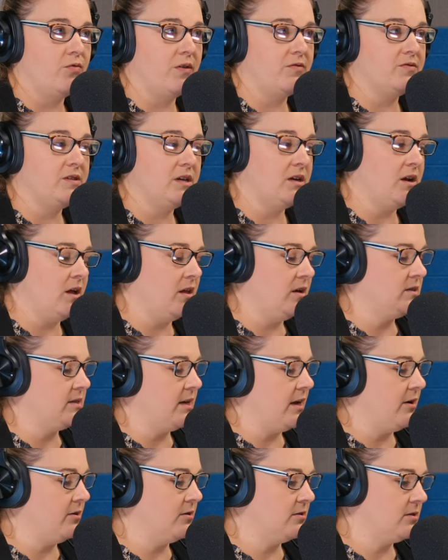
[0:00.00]
$15 an
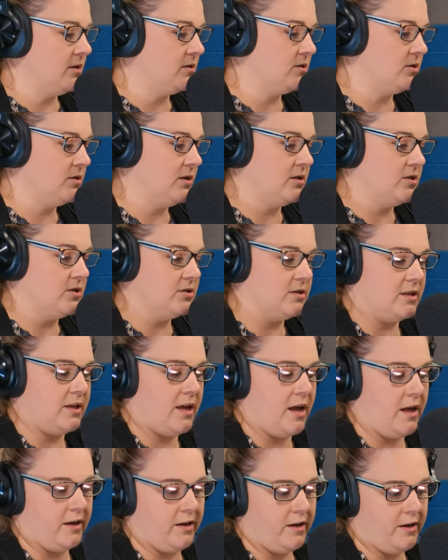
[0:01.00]
hour. So let's just get the
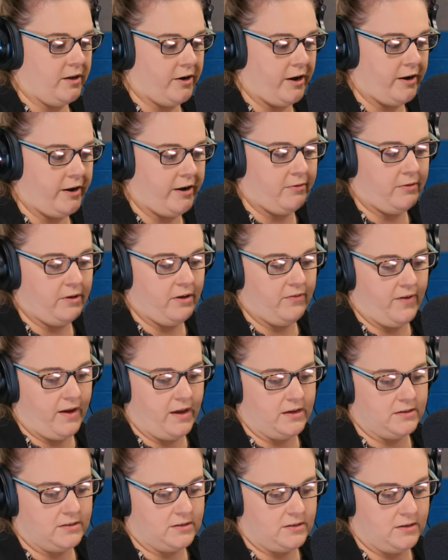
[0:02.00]
calculator out here really
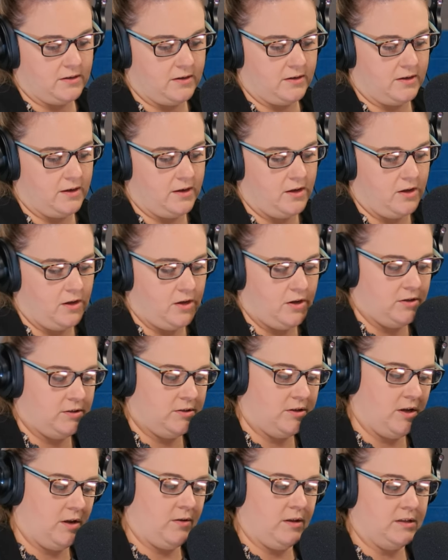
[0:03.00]
fast.
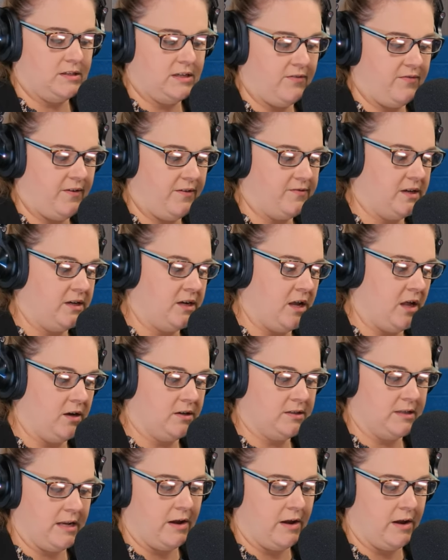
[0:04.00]
So let's say $15 an